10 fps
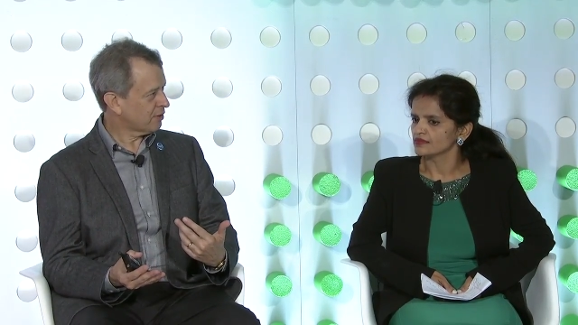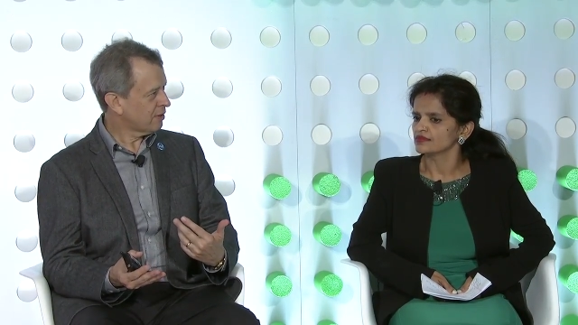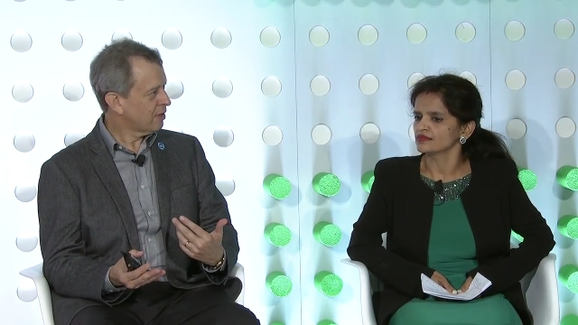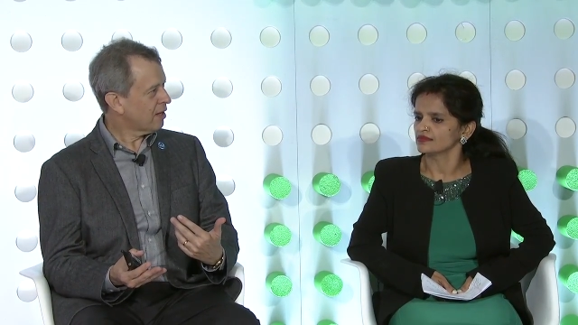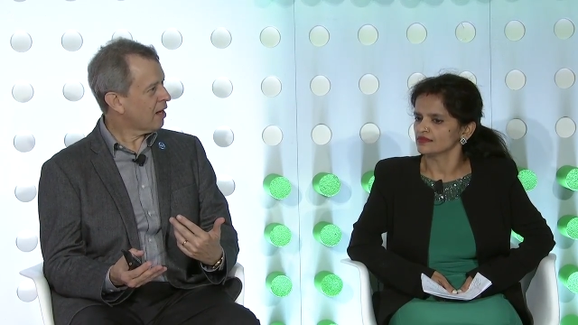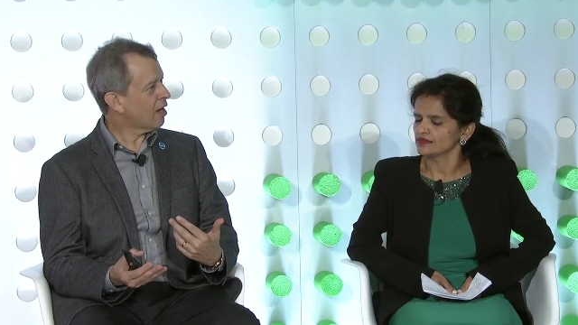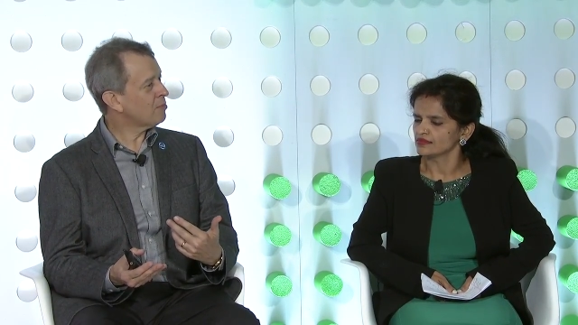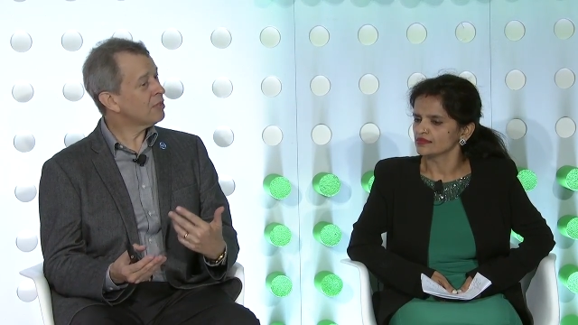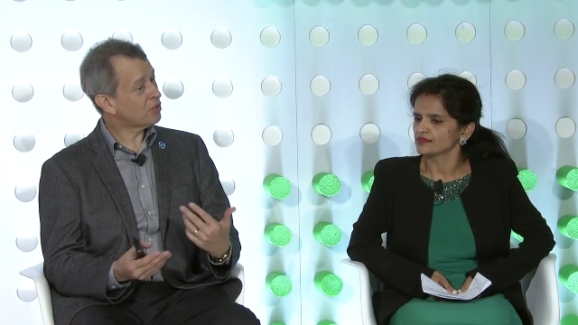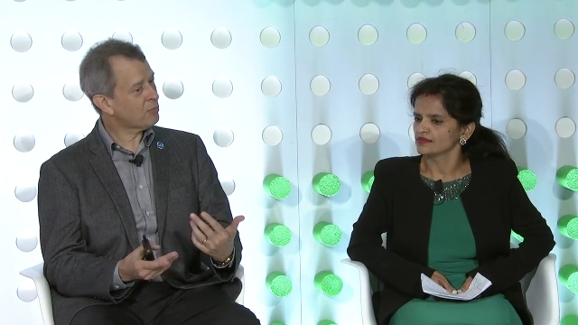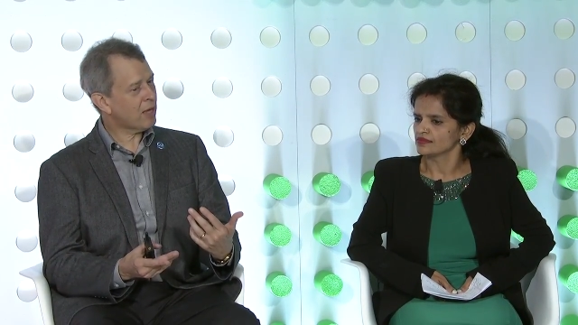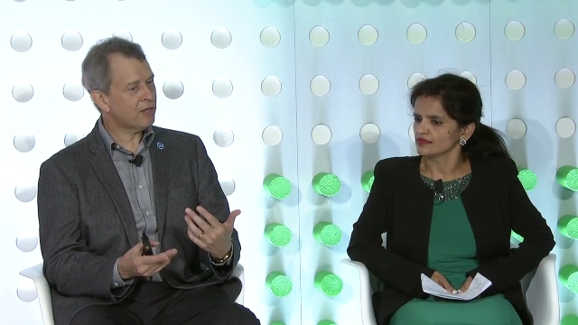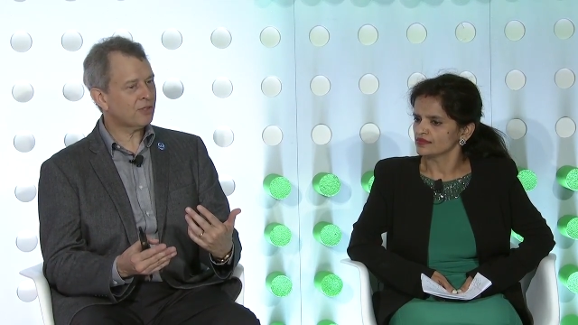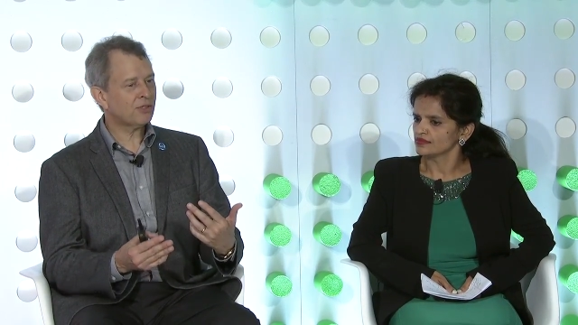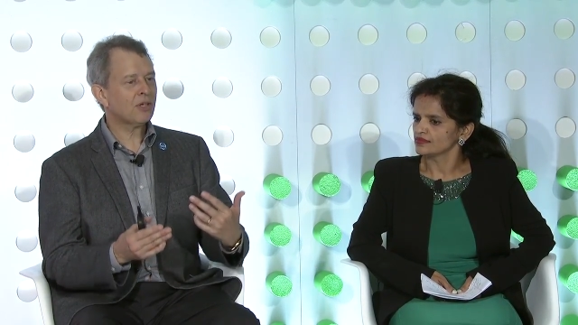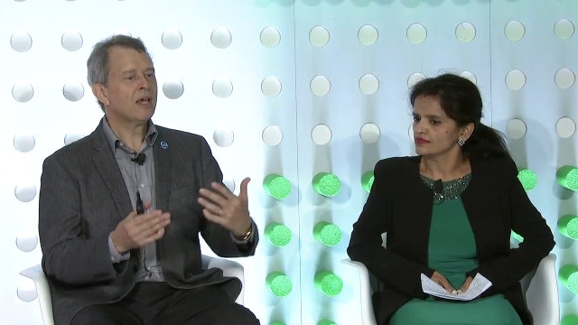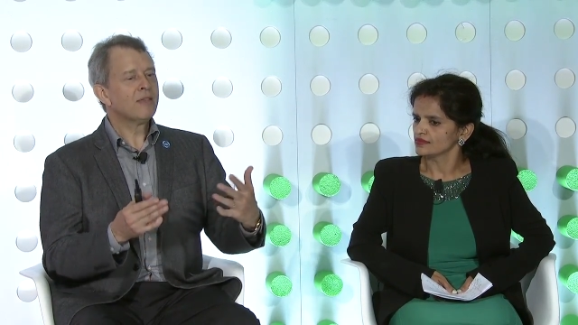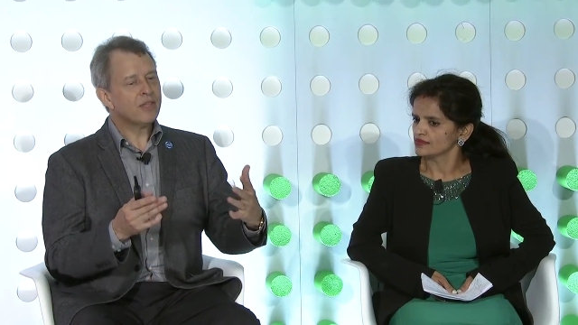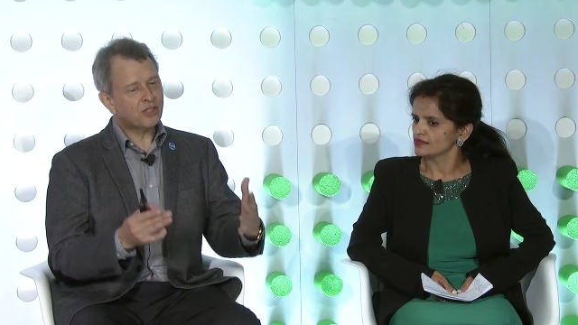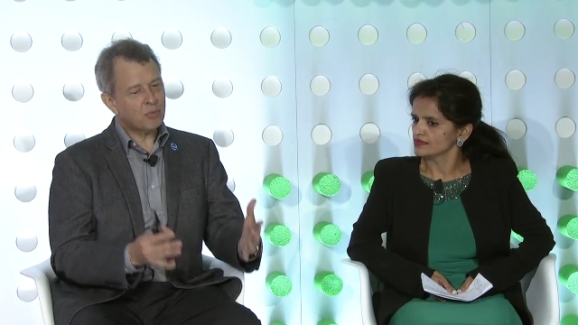Speaker 1: Mm -hmm. um, in some cases,
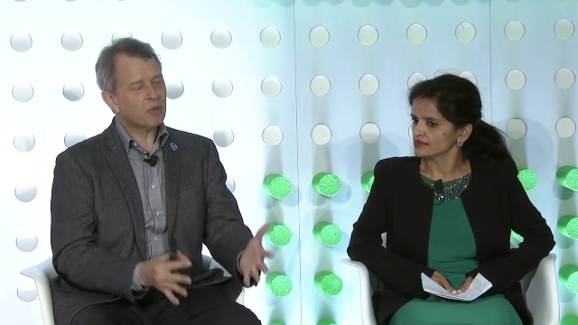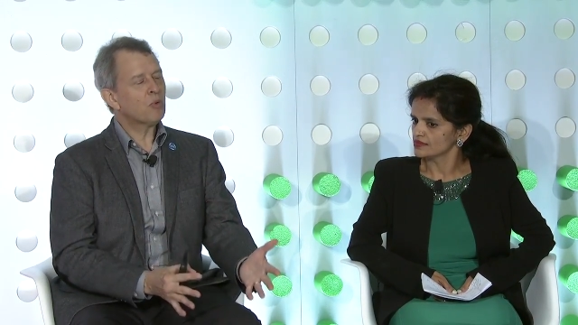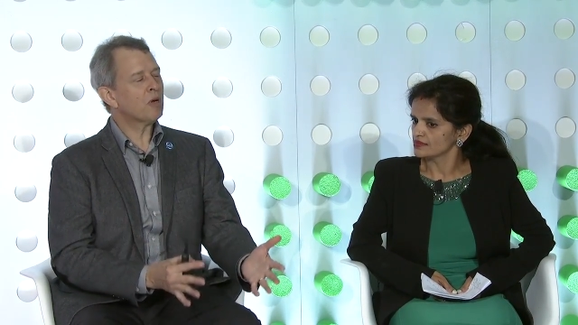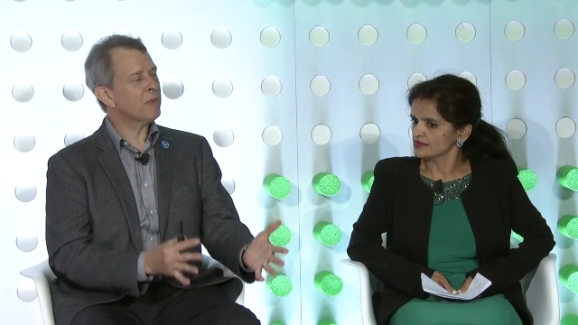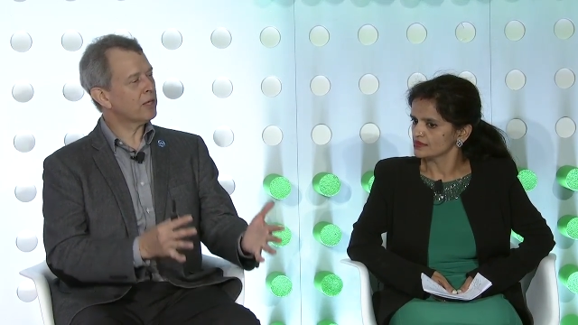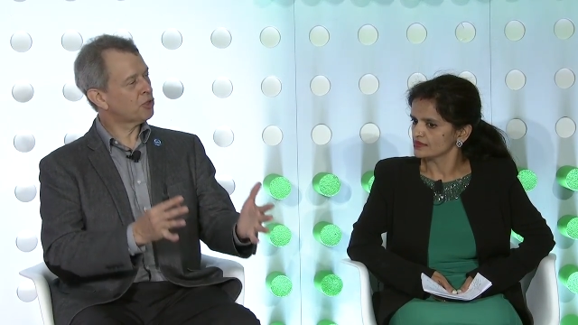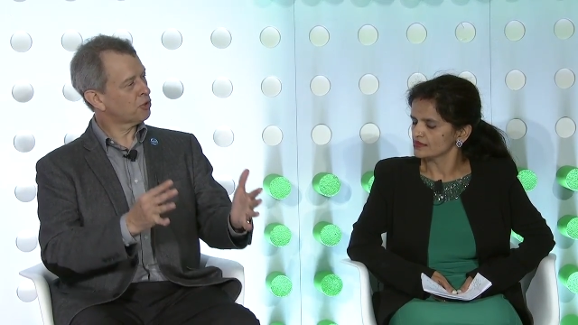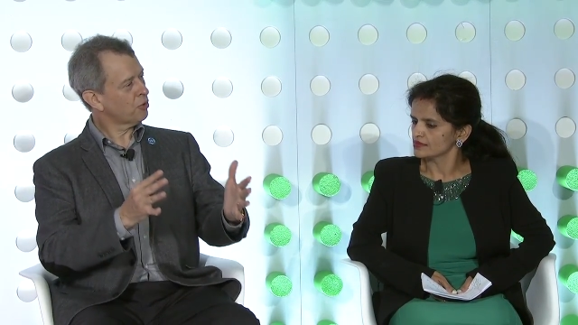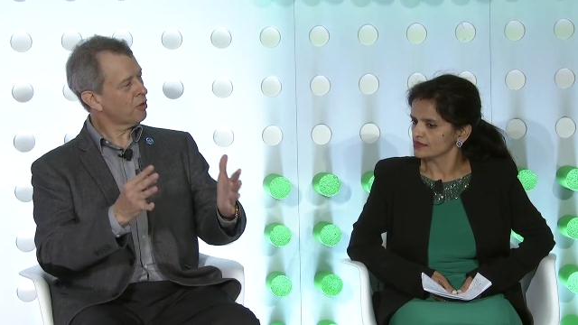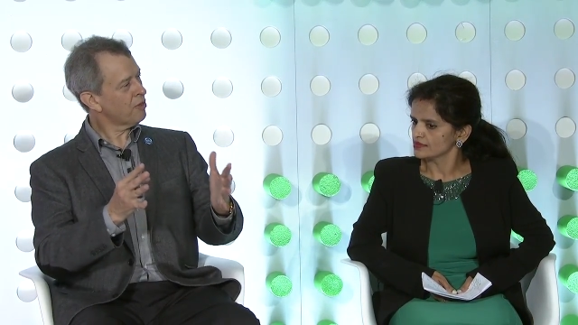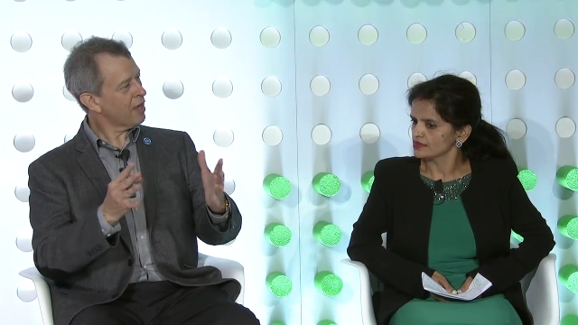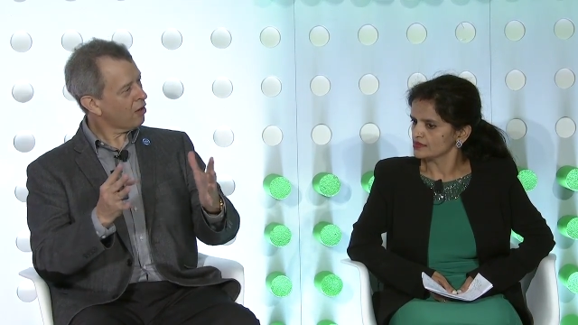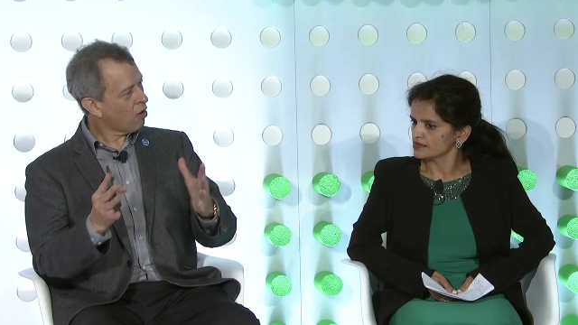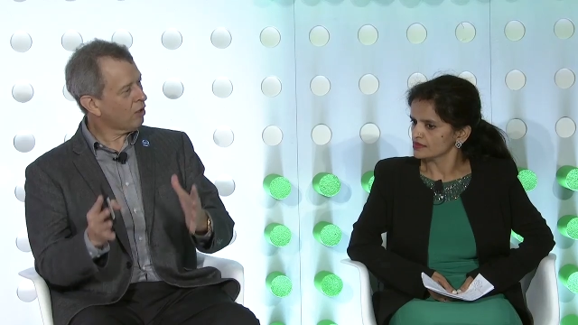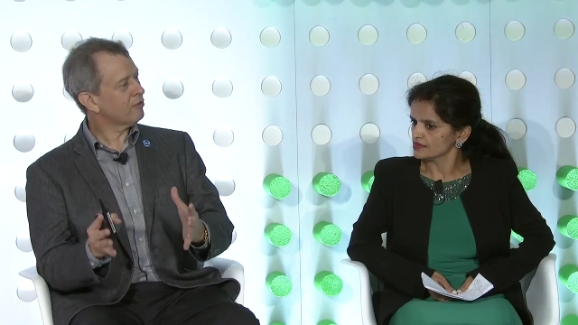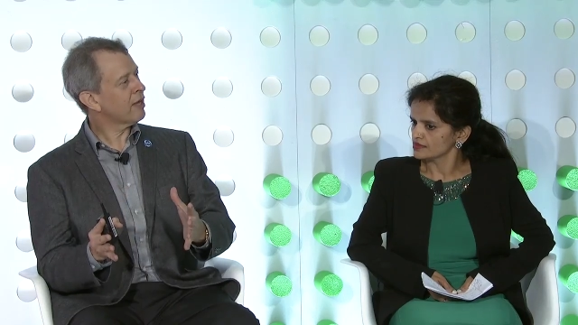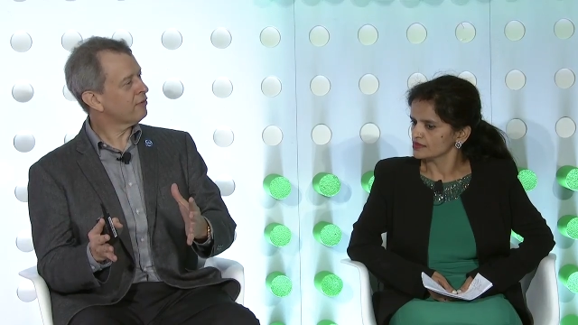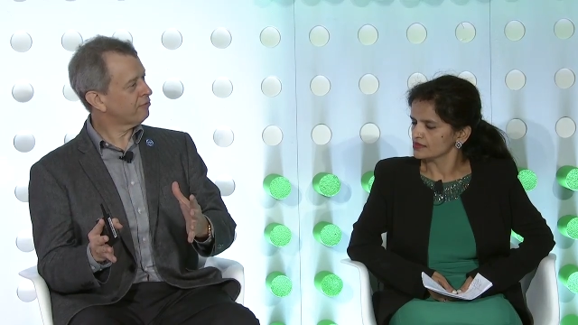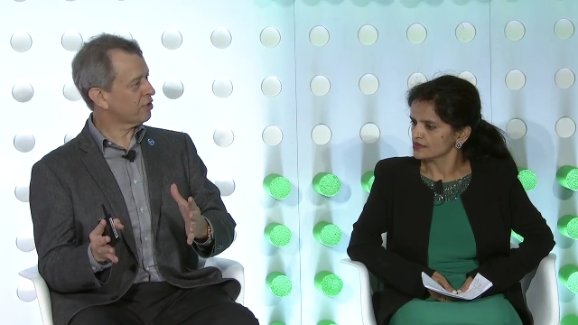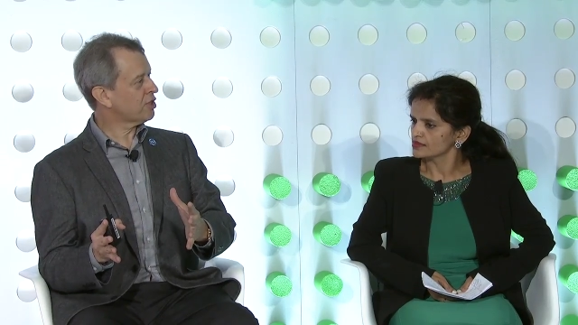they simply want to make sure that all of that
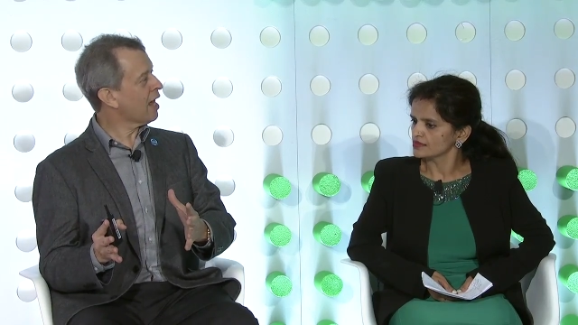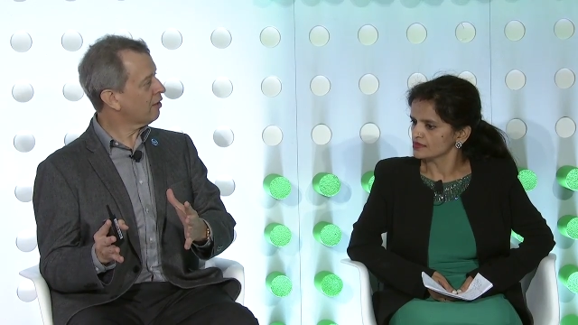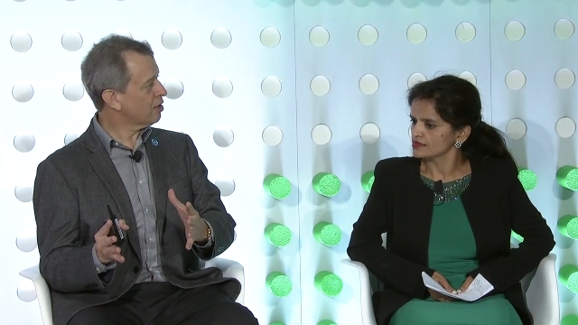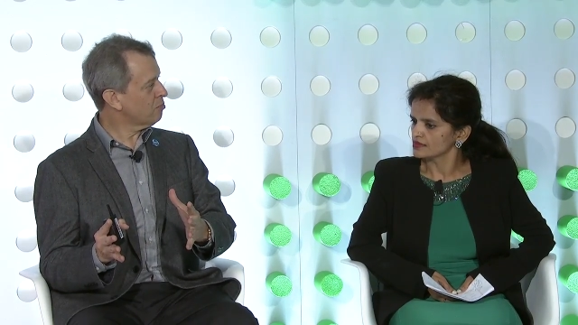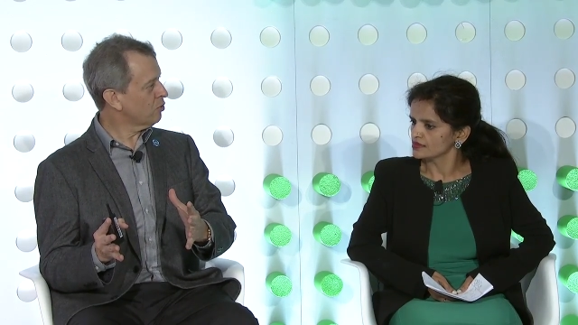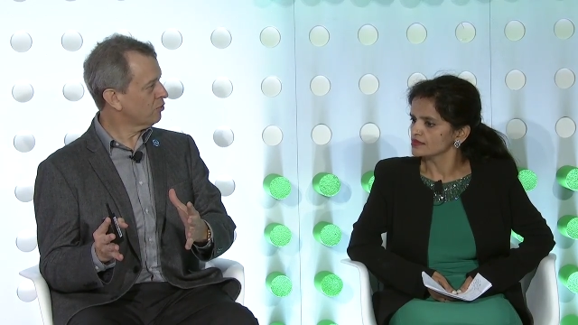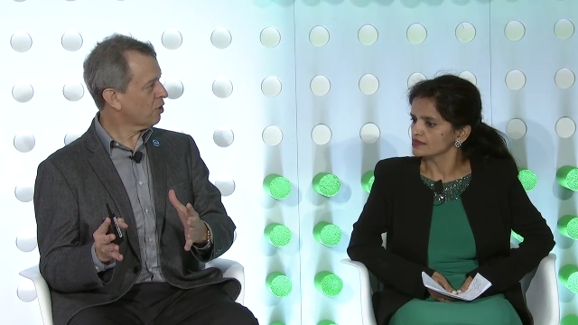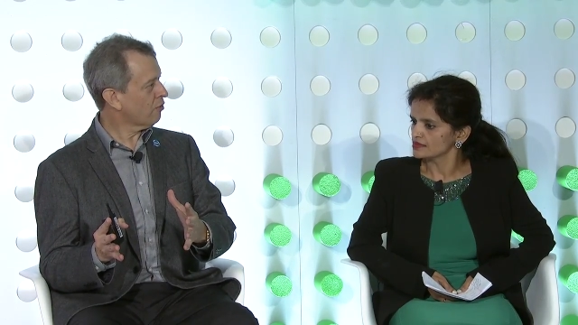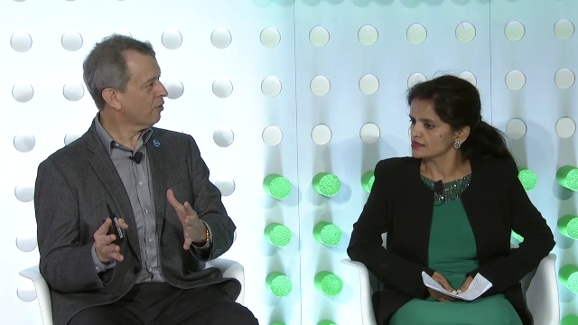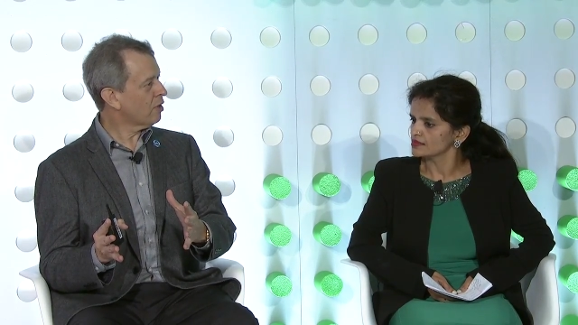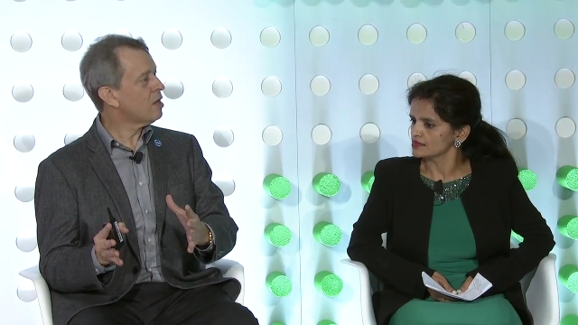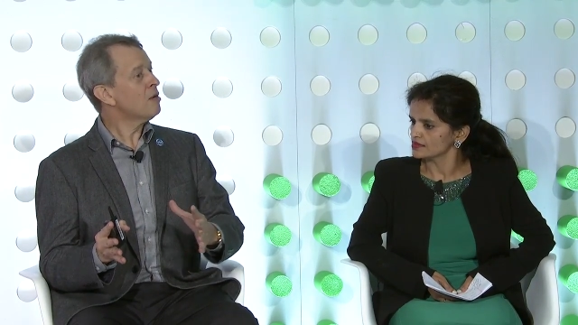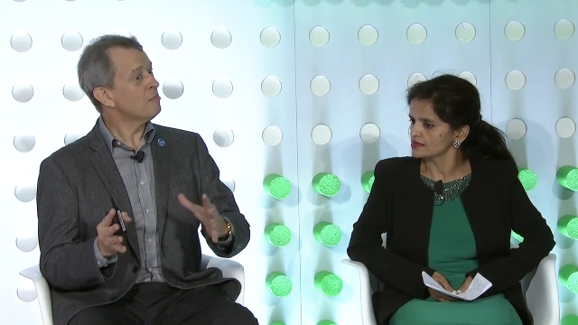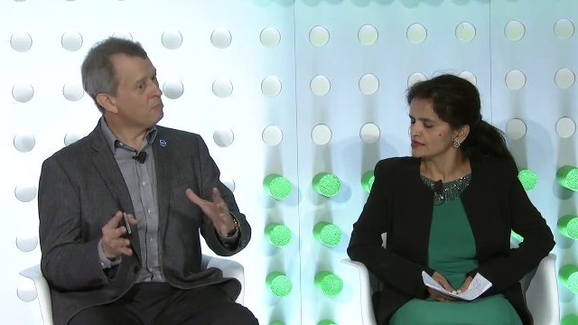functionality moves over, mm-hmm.